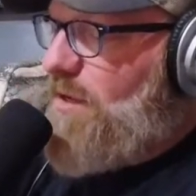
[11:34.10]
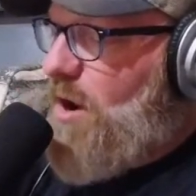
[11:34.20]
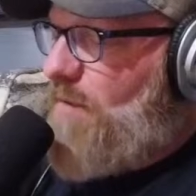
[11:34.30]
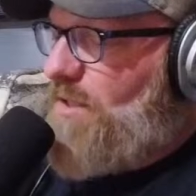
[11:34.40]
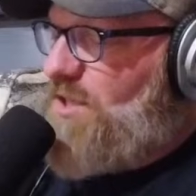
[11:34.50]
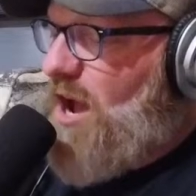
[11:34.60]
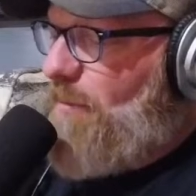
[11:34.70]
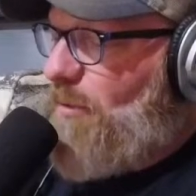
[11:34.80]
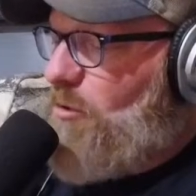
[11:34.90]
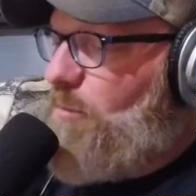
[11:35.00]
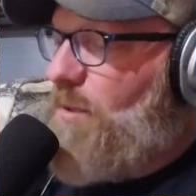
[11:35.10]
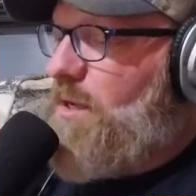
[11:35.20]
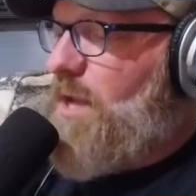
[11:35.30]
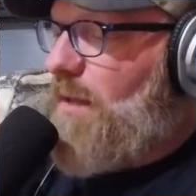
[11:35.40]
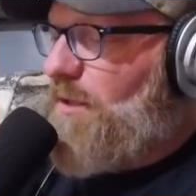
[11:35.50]
on the top loop
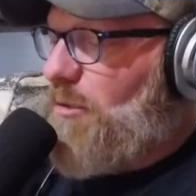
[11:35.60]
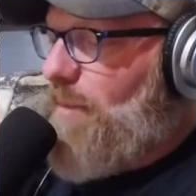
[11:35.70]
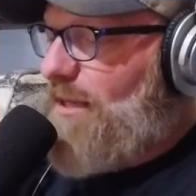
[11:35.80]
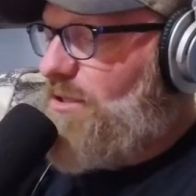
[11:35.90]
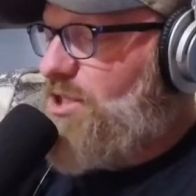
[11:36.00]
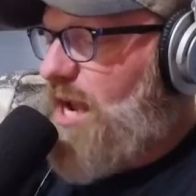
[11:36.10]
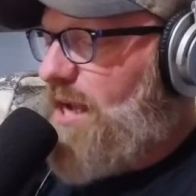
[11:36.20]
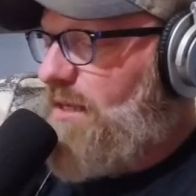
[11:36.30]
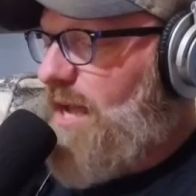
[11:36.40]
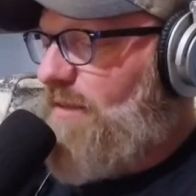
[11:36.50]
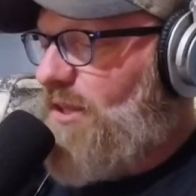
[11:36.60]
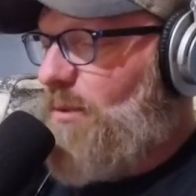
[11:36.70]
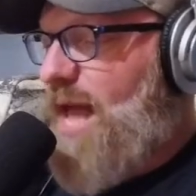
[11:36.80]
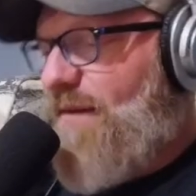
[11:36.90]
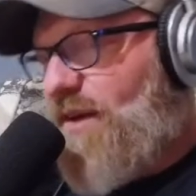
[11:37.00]
a little metal chain, and then it would
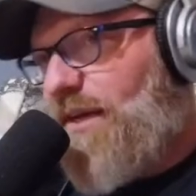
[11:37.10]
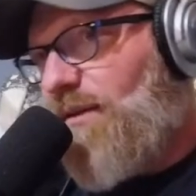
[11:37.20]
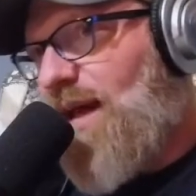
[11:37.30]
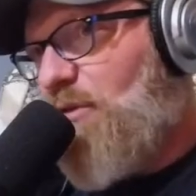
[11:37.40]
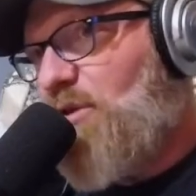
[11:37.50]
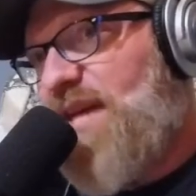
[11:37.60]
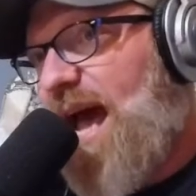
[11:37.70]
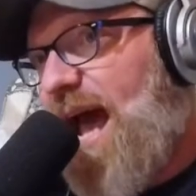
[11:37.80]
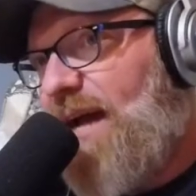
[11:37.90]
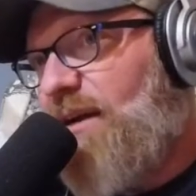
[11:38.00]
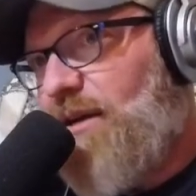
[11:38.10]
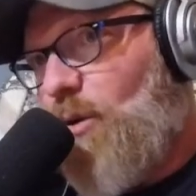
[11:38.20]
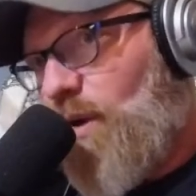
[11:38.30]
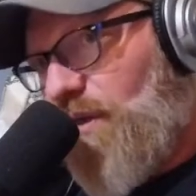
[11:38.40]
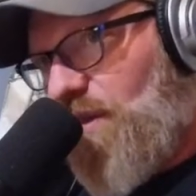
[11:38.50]
have a leather tag
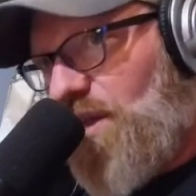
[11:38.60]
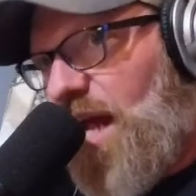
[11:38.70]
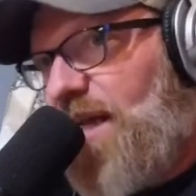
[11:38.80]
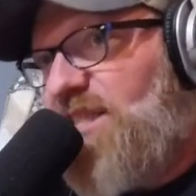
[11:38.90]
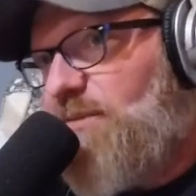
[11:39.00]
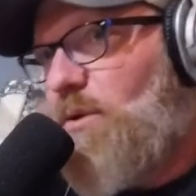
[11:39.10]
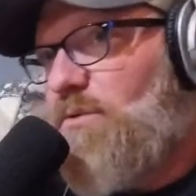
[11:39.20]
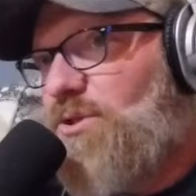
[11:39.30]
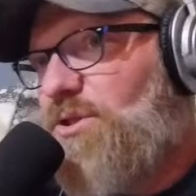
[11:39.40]
with the Nike swoosh.